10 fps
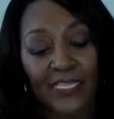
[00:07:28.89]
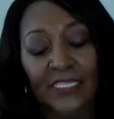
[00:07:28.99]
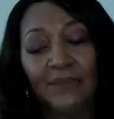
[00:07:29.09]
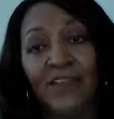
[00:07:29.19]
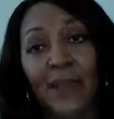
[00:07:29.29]

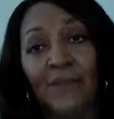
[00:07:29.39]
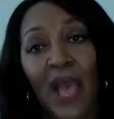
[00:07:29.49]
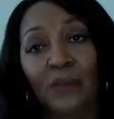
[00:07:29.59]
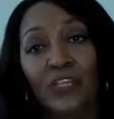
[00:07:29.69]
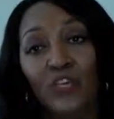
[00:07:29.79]
And sometimes
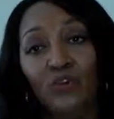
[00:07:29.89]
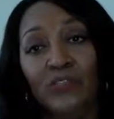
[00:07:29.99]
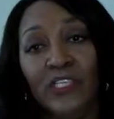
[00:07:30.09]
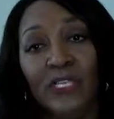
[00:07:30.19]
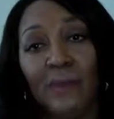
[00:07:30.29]
I would
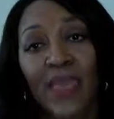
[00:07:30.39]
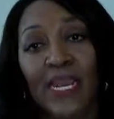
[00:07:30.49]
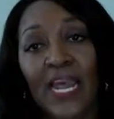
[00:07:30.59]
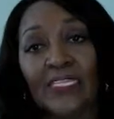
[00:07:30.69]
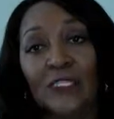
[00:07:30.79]
use it to
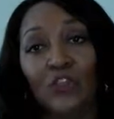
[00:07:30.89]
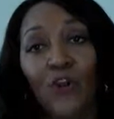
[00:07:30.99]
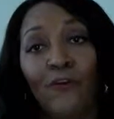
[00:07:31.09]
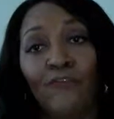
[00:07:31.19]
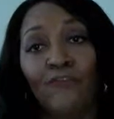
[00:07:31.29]
make like
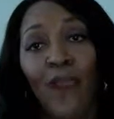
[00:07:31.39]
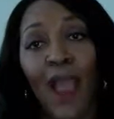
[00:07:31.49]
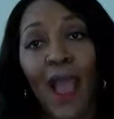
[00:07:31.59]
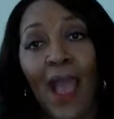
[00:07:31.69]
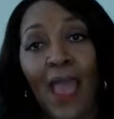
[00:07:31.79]
stir
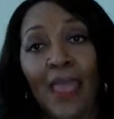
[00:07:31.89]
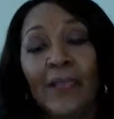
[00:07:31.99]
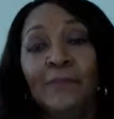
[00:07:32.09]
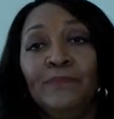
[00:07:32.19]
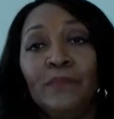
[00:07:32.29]
fry.
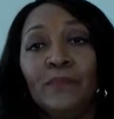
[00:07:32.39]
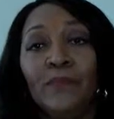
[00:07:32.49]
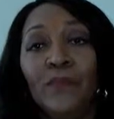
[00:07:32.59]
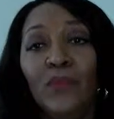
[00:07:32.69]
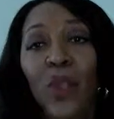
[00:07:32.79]

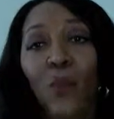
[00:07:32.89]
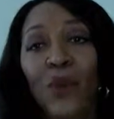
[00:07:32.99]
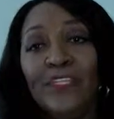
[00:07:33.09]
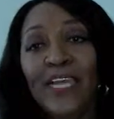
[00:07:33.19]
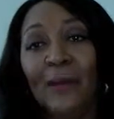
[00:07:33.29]
And
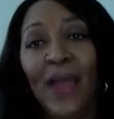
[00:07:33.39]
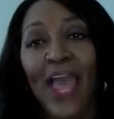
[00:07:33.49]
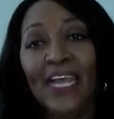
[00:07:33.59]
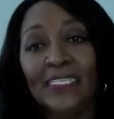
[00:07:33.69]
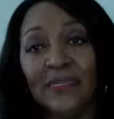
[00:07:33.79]
one time
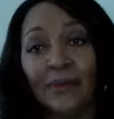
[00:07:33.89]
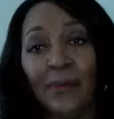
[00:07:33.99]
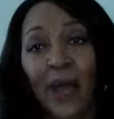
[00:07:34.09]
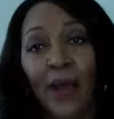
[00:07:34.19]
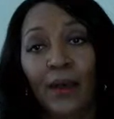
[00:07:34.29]
I had
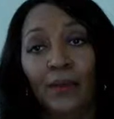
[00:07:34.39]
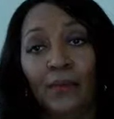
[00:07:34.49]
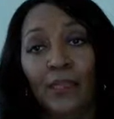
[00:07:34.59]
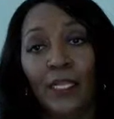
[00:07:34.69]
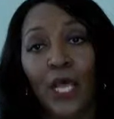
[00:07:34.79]
some
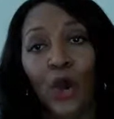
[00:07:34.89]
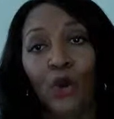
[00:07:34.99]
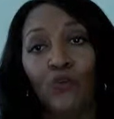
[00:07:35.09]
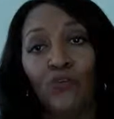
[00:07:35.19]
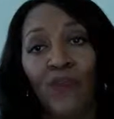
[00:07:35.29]

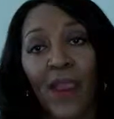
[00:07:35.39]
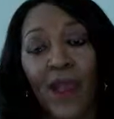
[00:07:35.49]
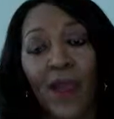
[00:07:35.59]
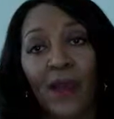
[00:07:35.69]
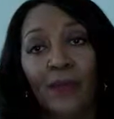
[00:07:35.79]
low
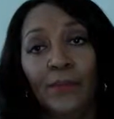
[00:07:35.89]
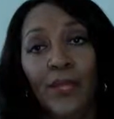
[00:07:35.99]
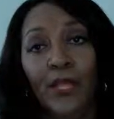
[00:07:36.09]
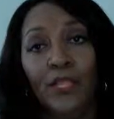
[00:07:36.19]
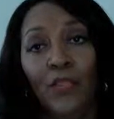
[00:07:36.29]

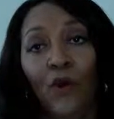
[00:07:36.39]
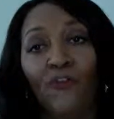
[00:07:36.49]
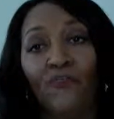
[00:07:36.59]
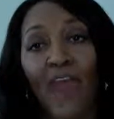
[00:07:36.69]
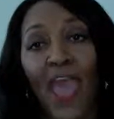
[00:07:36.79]

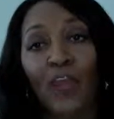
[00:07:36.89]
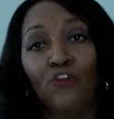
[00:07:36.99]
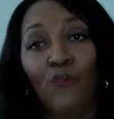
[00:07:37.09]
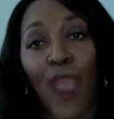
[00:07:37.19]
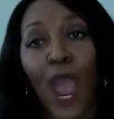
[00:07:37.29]

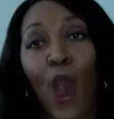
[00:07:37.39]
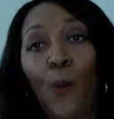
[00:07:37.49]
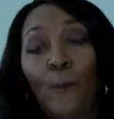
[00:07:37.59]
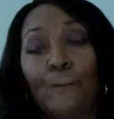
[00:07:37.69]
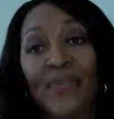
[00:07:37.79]
fat
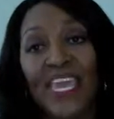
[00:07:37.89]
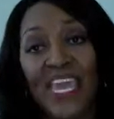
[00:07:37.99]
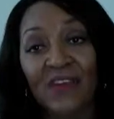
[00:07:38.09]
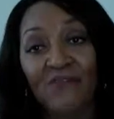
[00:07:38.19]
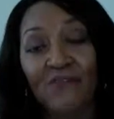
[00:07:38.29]
ground
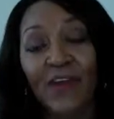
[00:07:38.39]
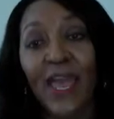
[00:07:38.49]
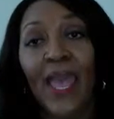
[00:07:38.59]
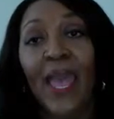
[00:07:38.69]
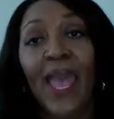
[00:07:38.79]
beef,
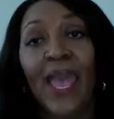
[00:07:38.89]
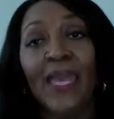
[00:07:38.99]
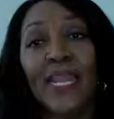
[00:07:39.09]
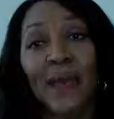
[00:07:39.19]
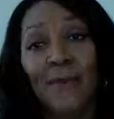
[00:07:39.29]

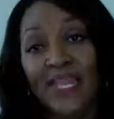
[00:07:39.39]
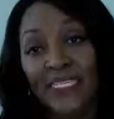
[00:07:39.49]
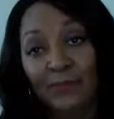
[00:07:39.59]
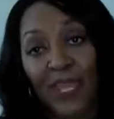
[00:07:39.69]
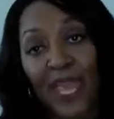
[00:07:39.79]
and I
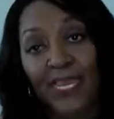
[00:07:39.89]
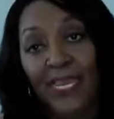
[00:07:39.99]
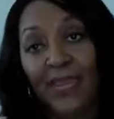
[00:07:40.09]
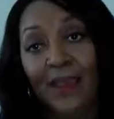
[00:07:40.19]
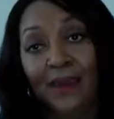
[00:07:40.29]
made
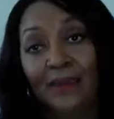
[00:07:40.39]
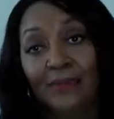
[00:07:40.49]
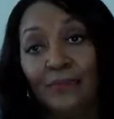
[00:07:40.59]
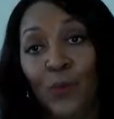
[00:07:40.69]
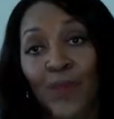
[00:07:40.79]
spaghetti
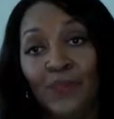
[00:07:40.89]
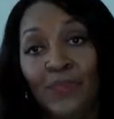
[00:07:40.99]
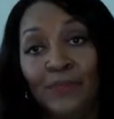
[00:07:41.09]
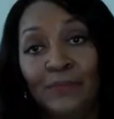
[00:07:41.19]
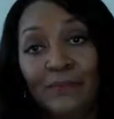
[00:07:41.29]

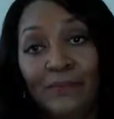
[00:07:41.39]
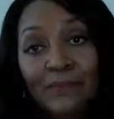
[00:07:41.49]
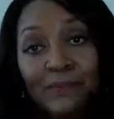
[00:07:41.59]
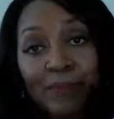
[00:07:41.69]
with it.